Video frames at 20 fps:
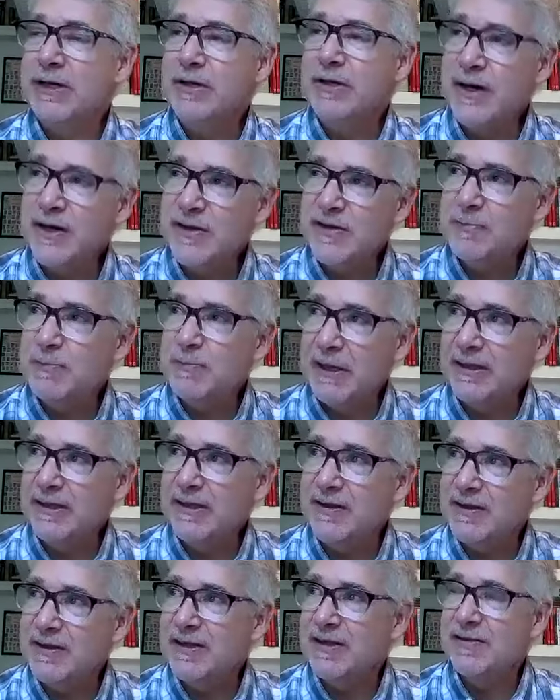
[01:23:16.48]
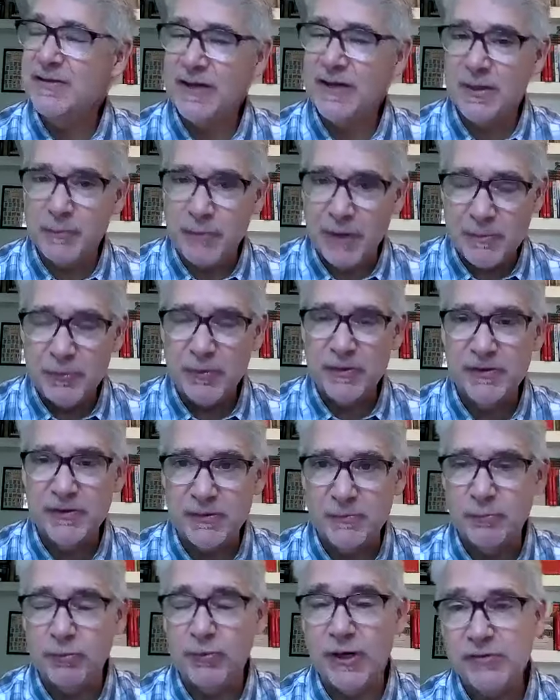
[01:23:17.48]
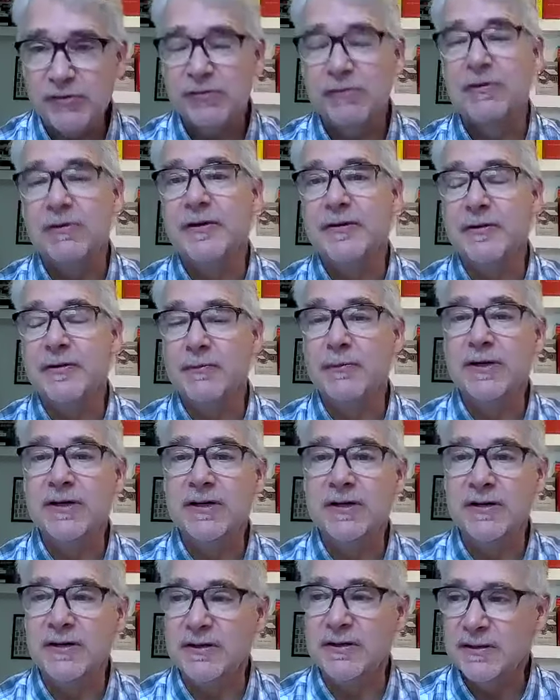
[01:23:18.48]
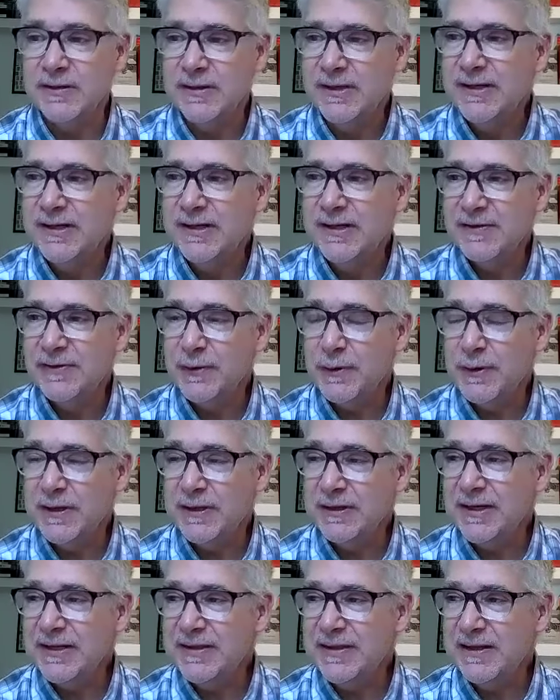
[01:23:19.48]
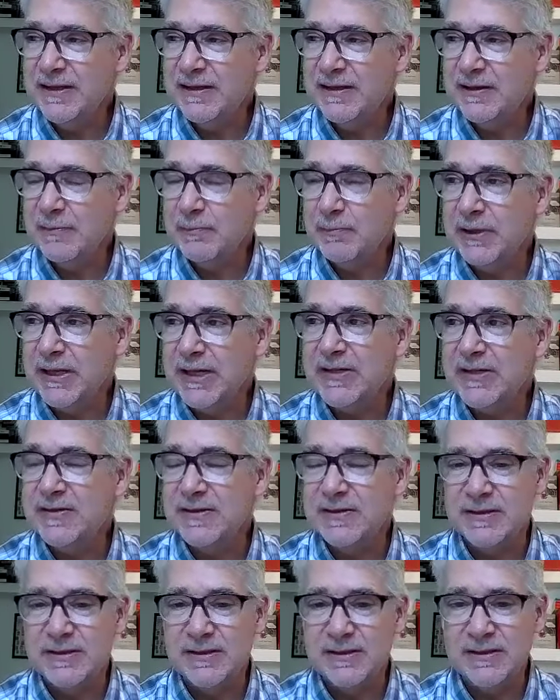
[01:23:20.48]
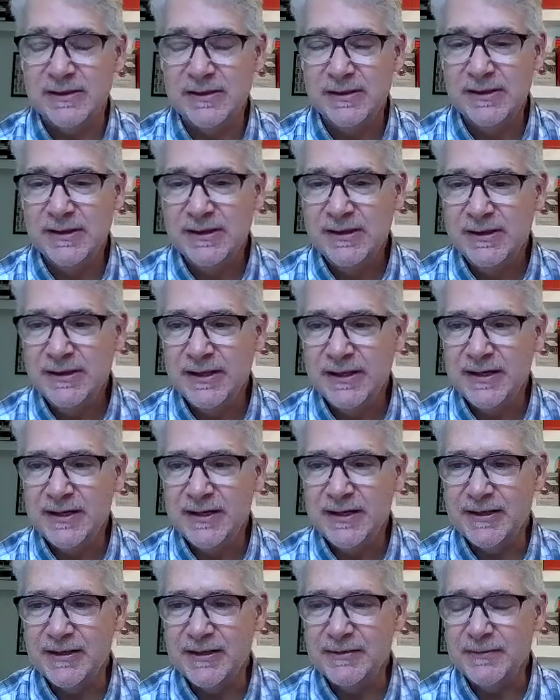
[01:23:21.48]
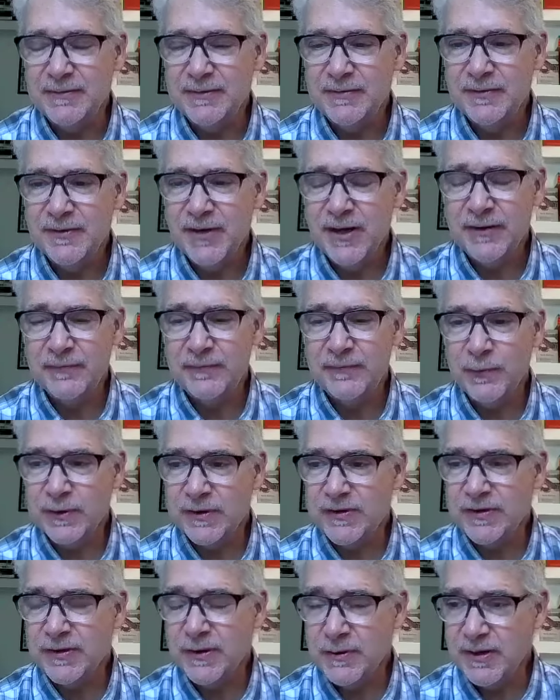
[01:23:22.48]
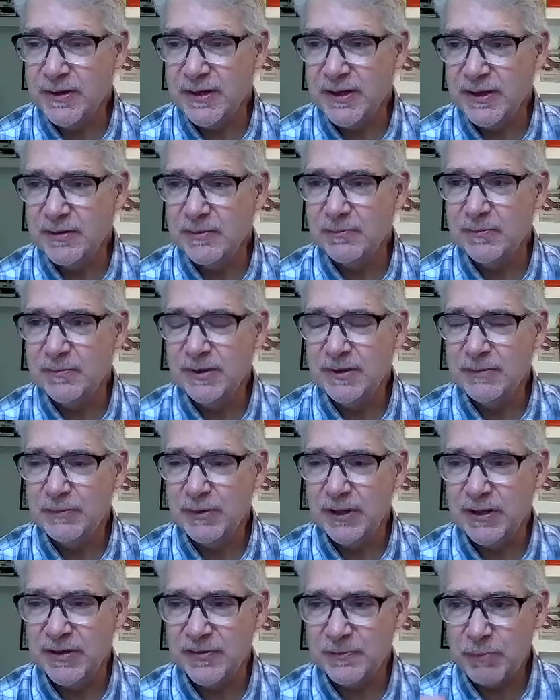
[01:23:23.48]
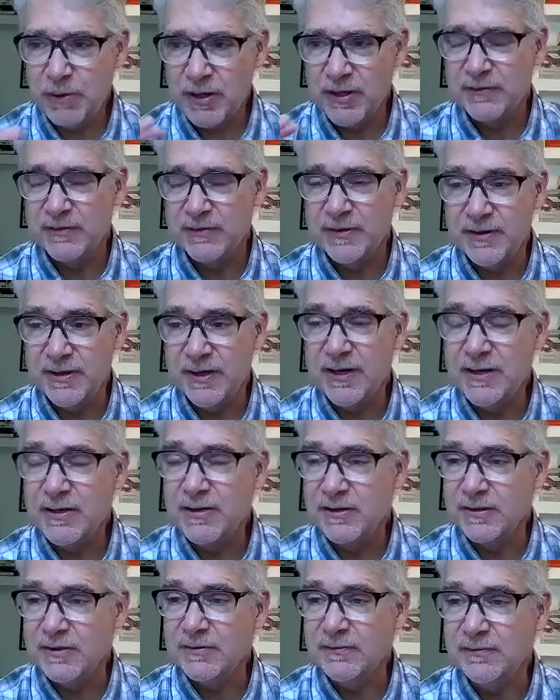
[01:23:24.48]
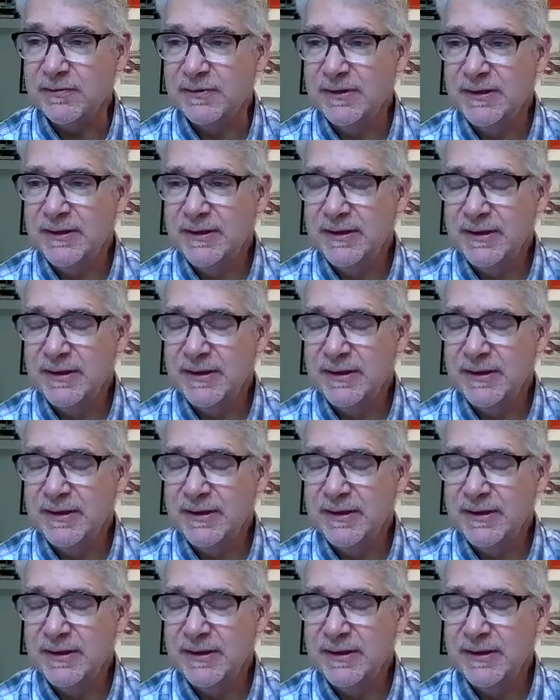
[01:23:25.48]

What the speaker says: not spelling things out, by putting some pressure on the reader. And so I think complexity, not for its own end, but as part of the narrative,